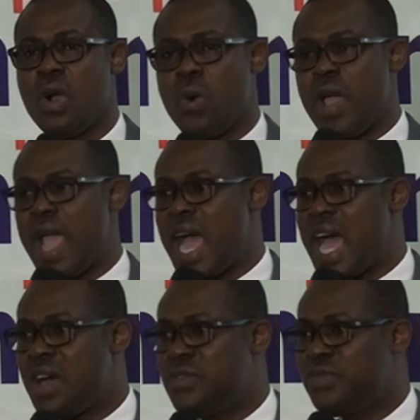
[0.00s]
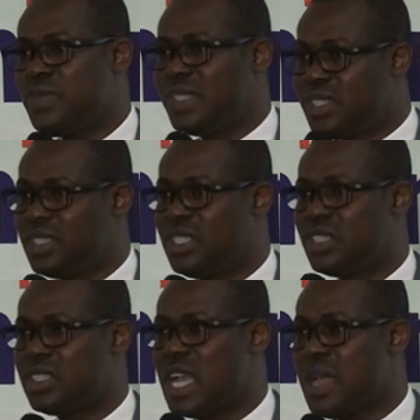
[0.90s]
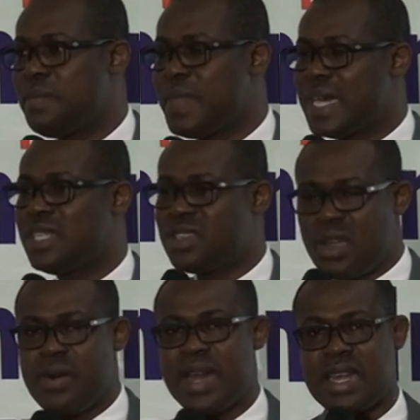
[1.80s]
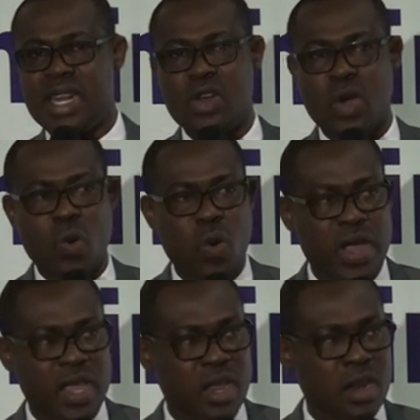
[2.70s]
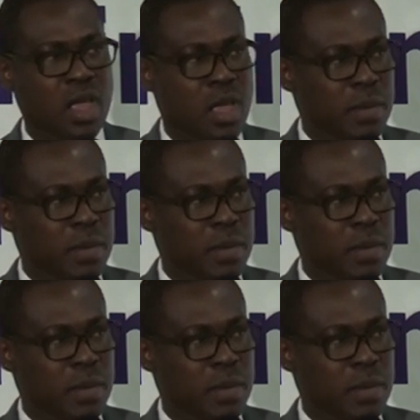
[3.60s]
We have a system that is currently not working